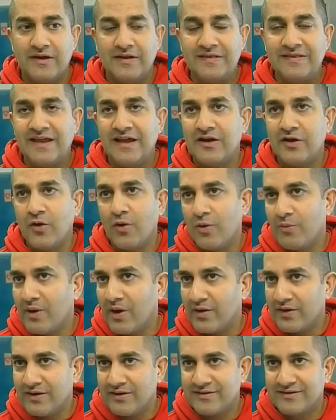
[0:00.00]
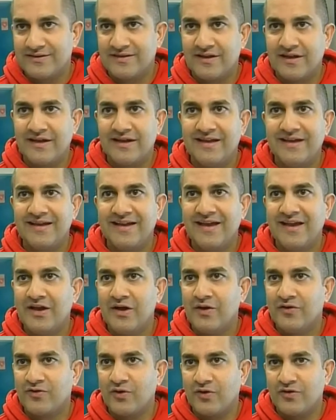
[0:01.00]
They know about it.
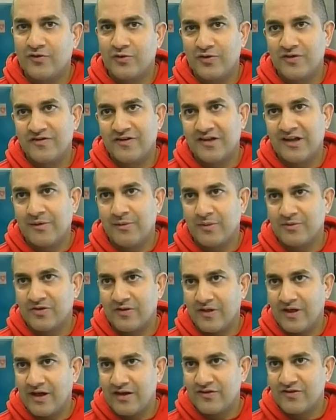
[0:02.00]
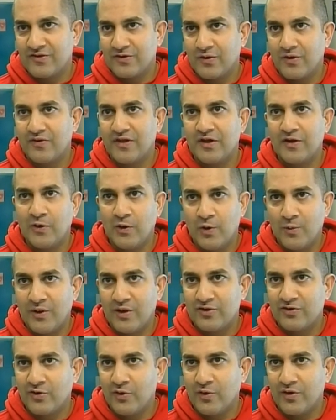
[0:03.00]
So as soon as they come up to the high school, they know
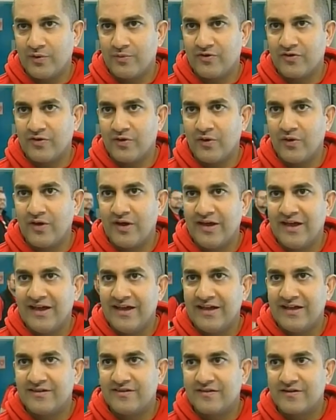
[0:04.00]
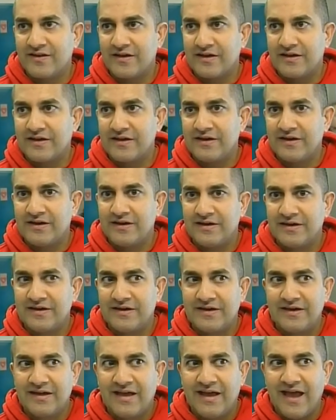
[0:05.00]
about Totem. So it's like
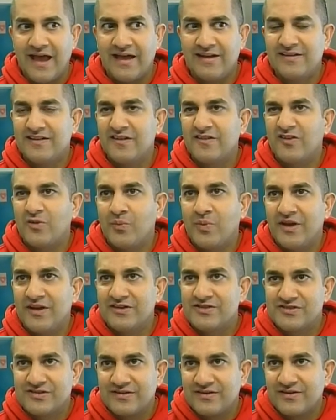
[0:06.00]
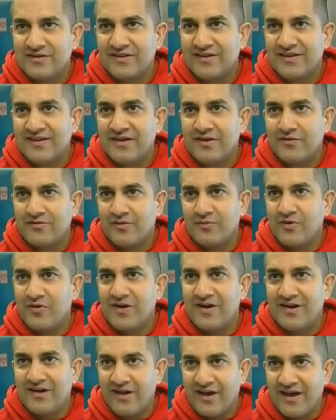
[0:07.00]
anticipation from
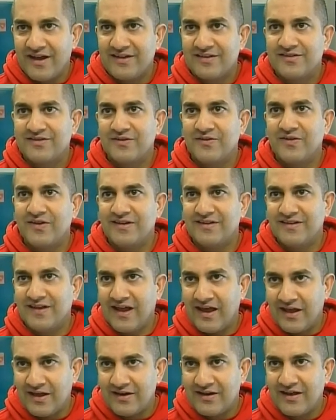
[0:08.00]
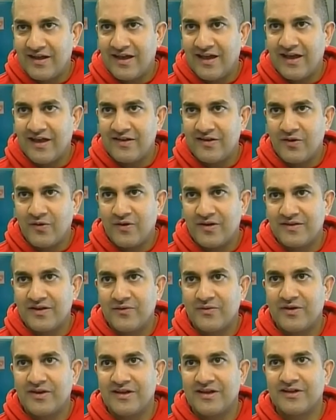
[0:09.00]
grade 9 to grade 10, and knowing that
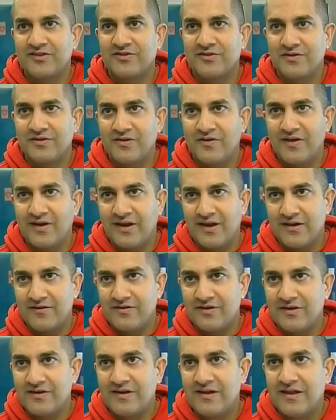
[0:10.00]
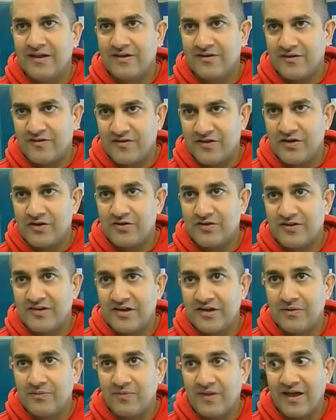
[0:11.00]
when they get to the grade 11, the senior
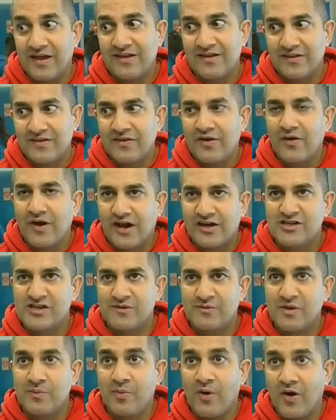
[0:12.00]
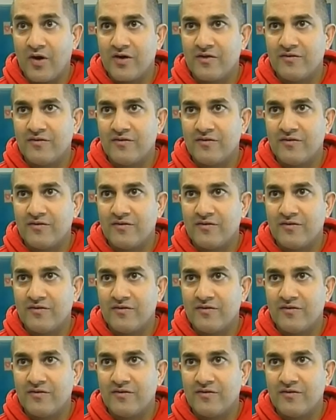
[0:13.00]
team, that they're actually going to be part